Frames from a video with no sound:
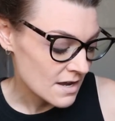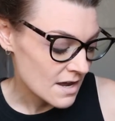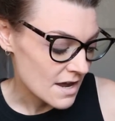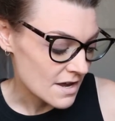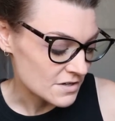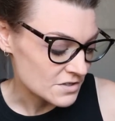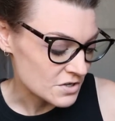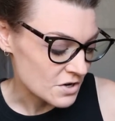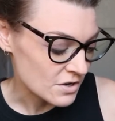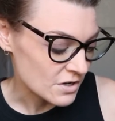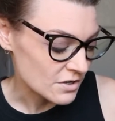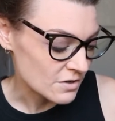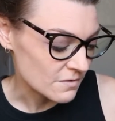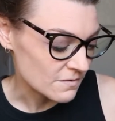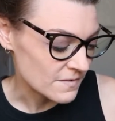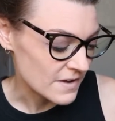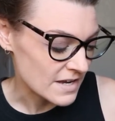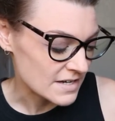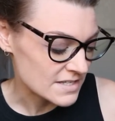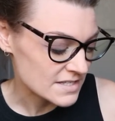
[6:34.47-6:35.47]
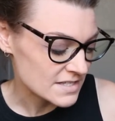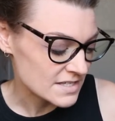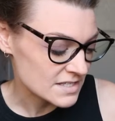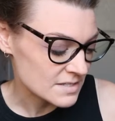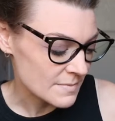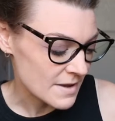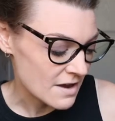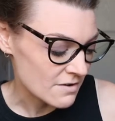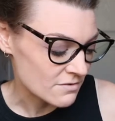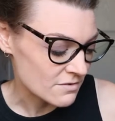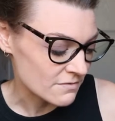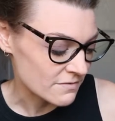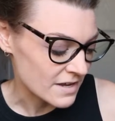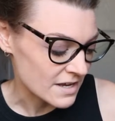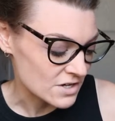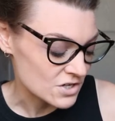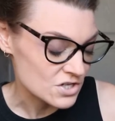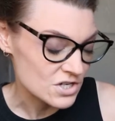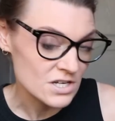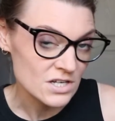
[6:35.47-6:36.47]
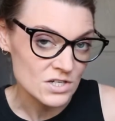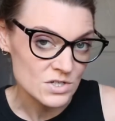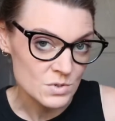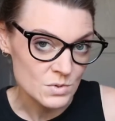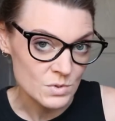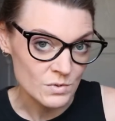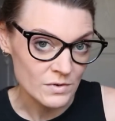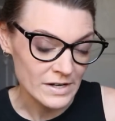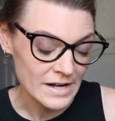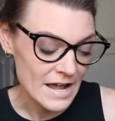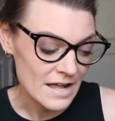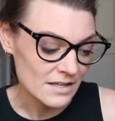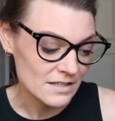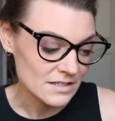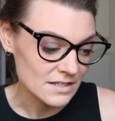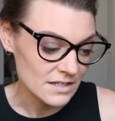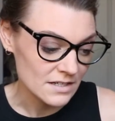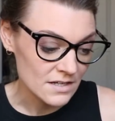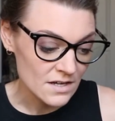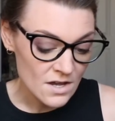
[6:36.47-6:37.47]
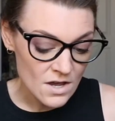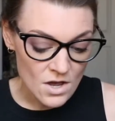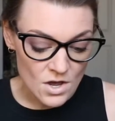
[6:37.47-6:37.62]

and turning her fantasies about revenge into a reality.